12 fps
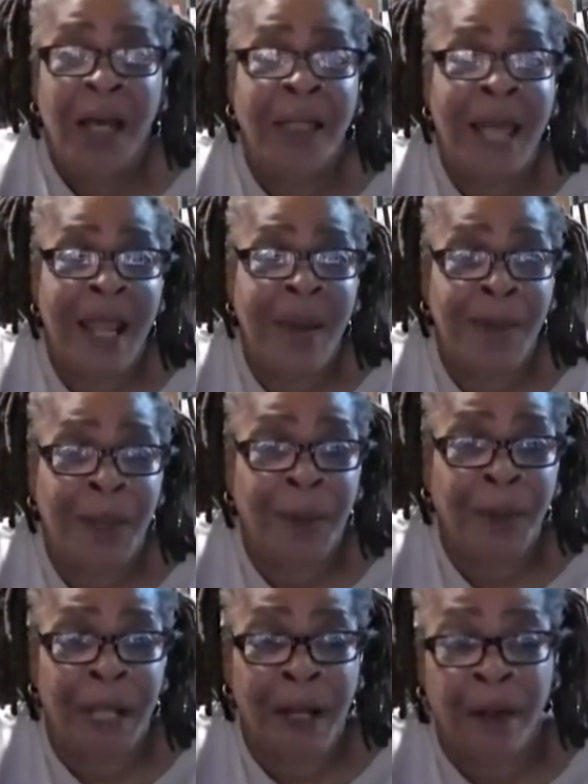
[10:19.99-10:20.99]
A lot of
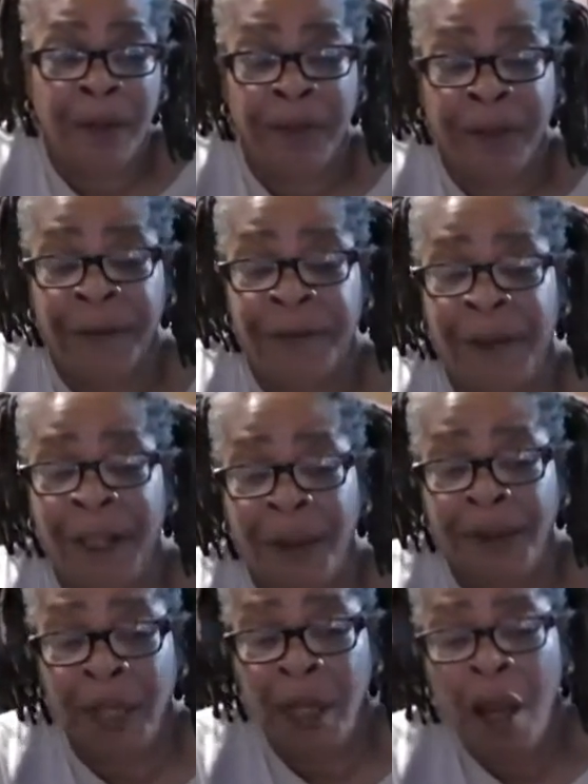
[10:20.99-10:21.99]
people that are
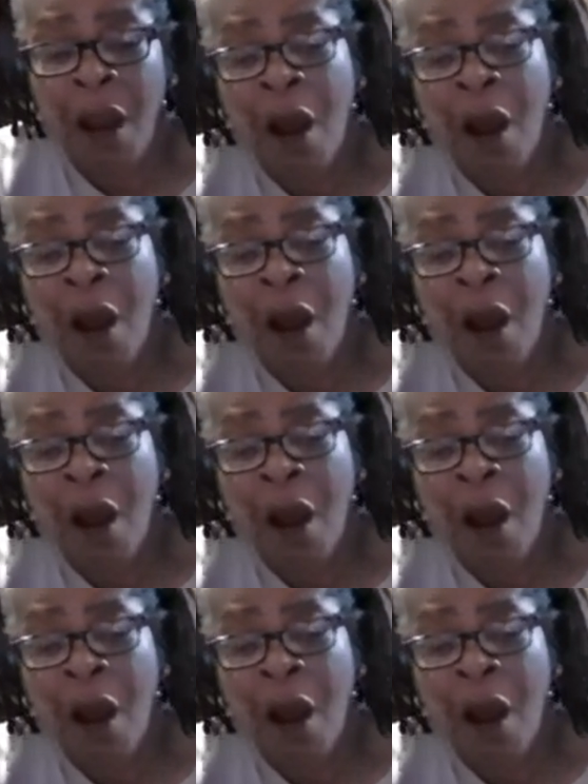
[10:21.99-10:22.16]
developed